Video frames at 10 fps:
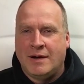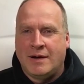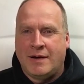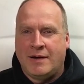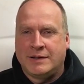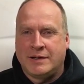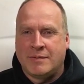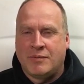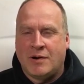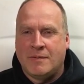as you
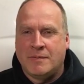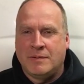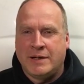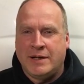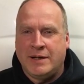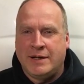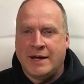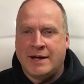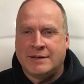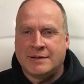can probably
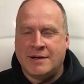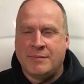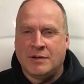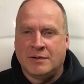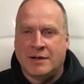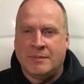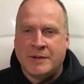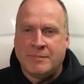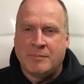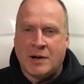guess, I'm a little
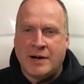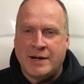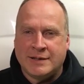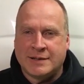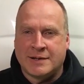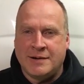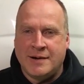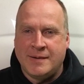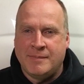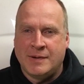bit biased.
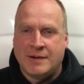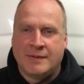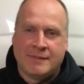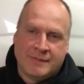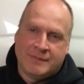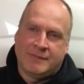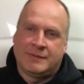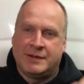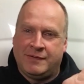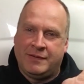I'm
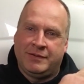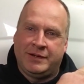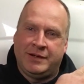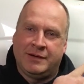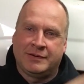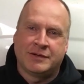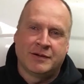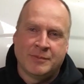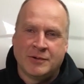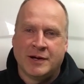definitely a
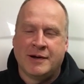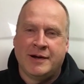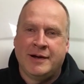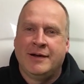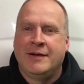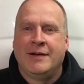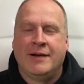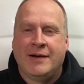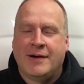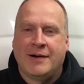turbo guy.
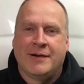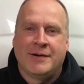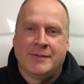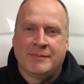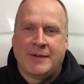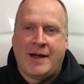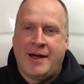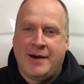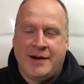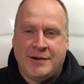And
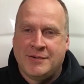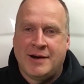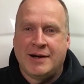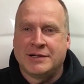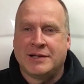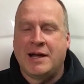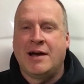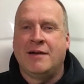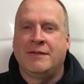I don't actually have